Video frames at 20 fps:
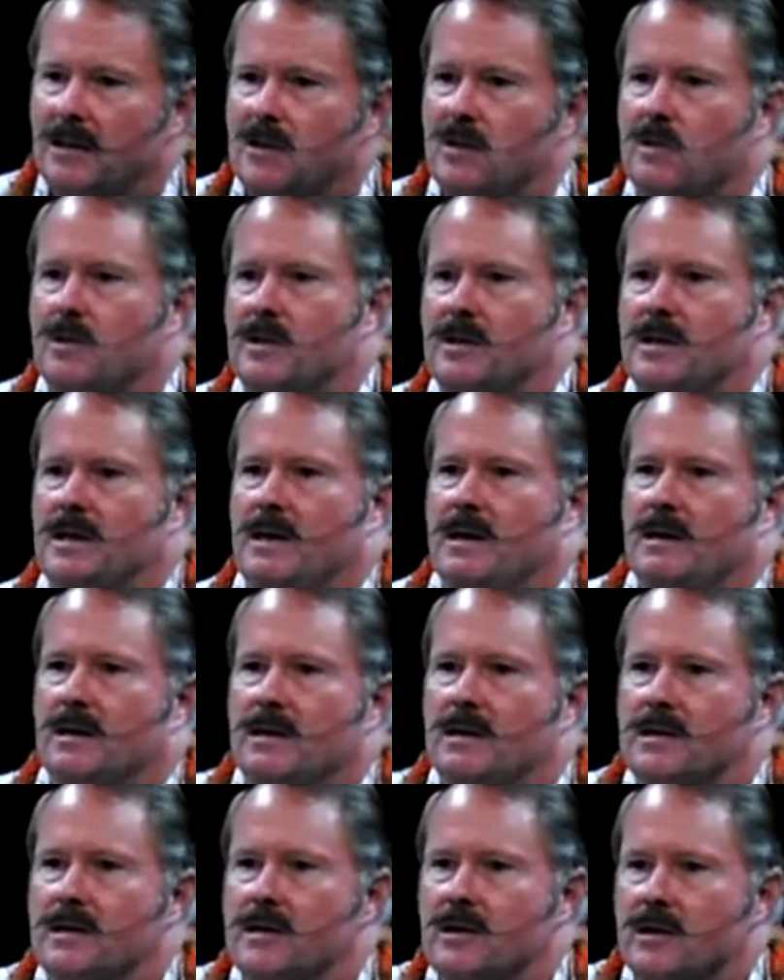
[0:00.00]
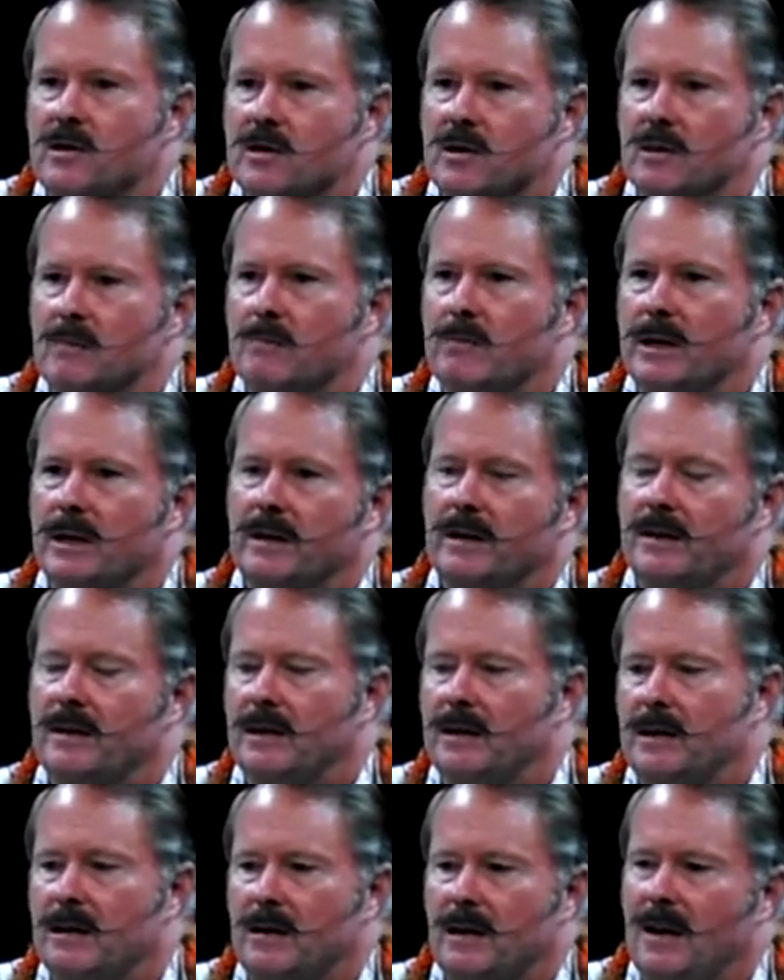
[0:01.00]
that short-sighted decision, but
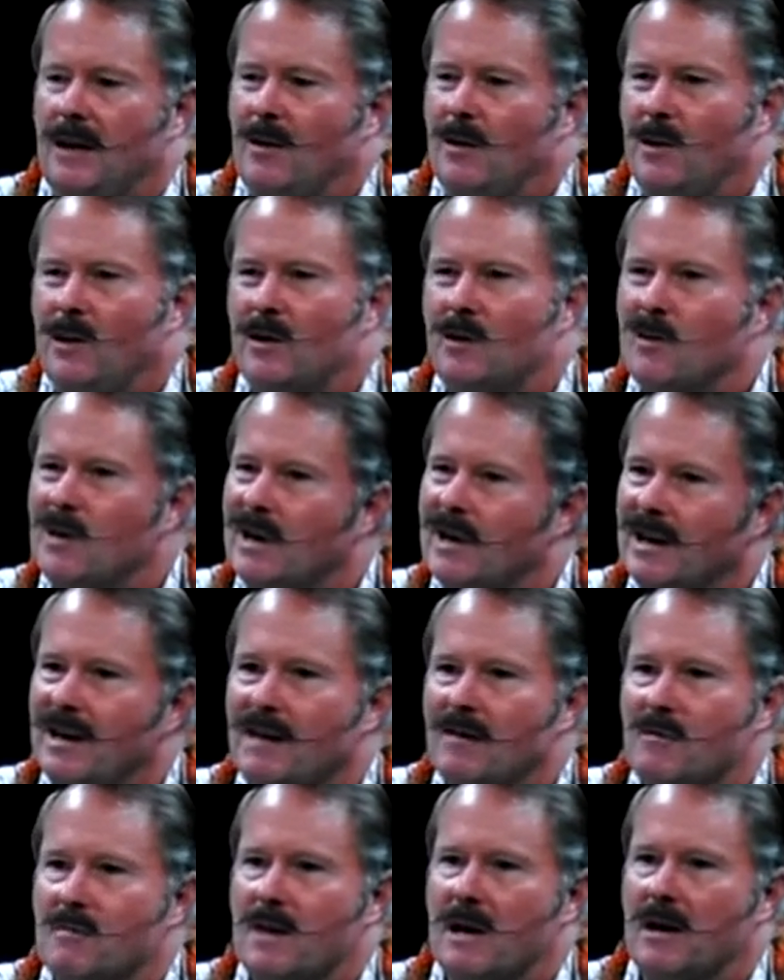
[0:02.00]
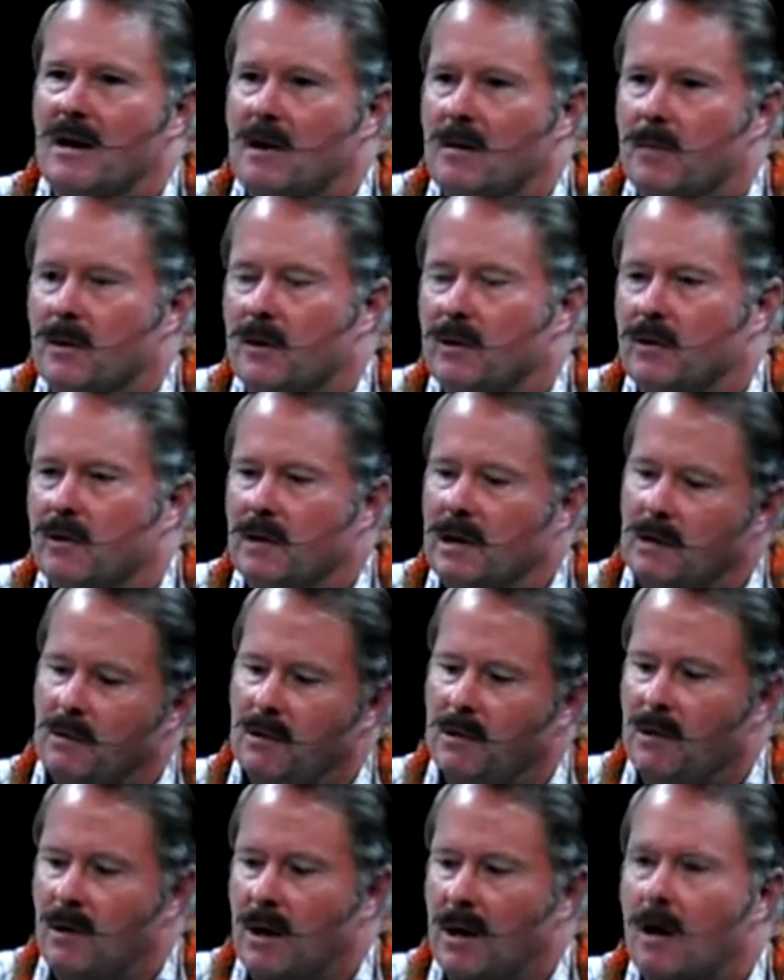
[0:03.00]
we don't want to give them that opportunity. We
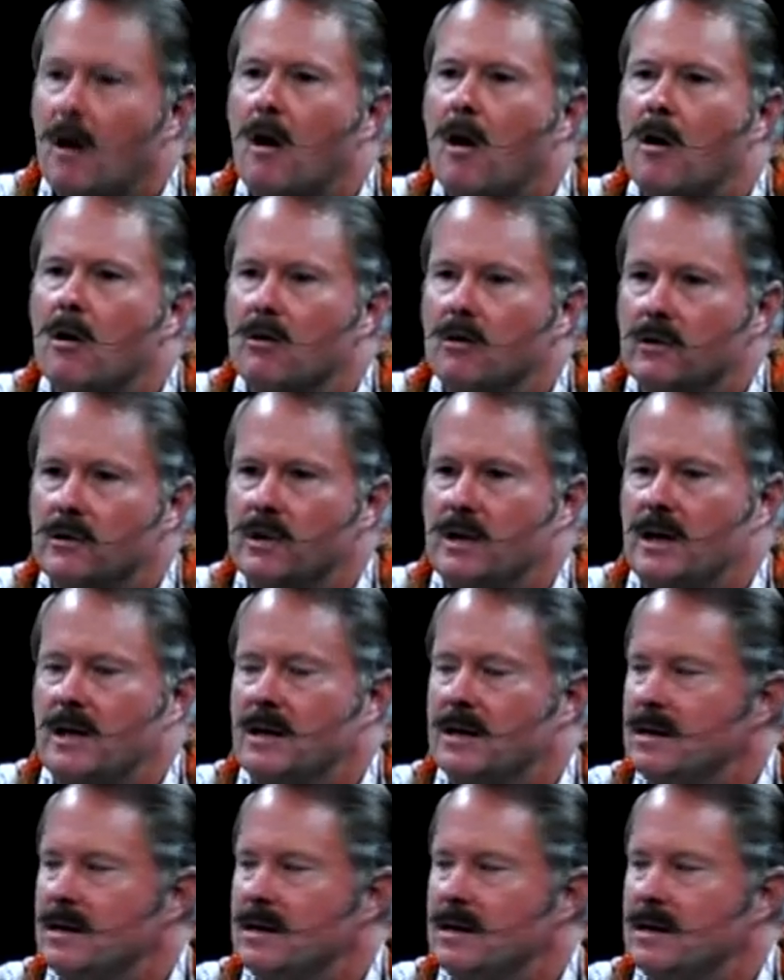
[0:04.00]
want all those cuts.